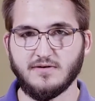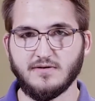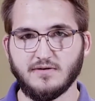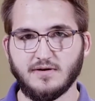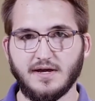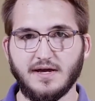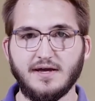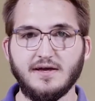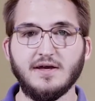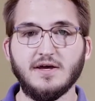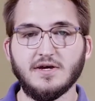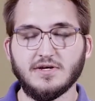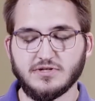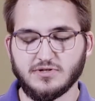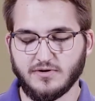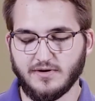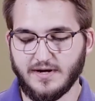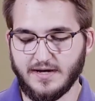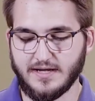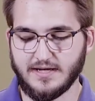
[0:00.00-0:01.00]
Okay, so
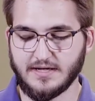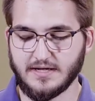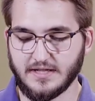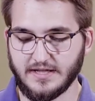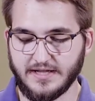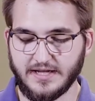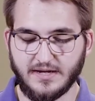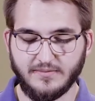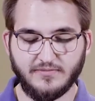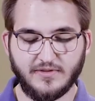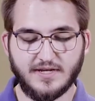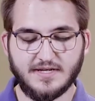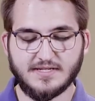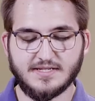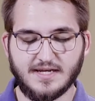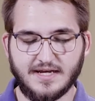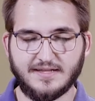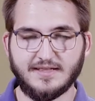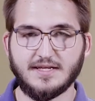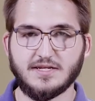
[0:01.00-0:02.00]
go ahead and clean up
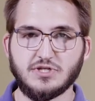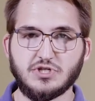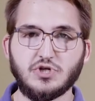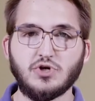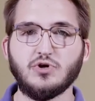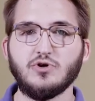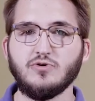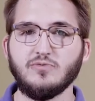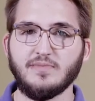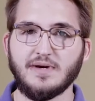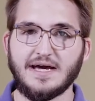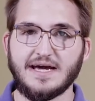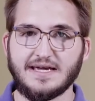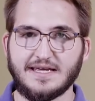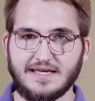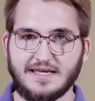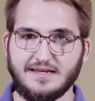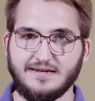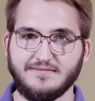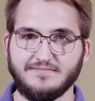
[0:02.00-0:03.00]
this and then tune back
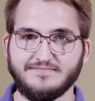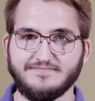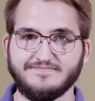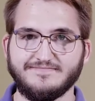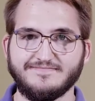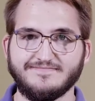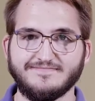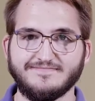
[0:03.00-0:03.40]
in.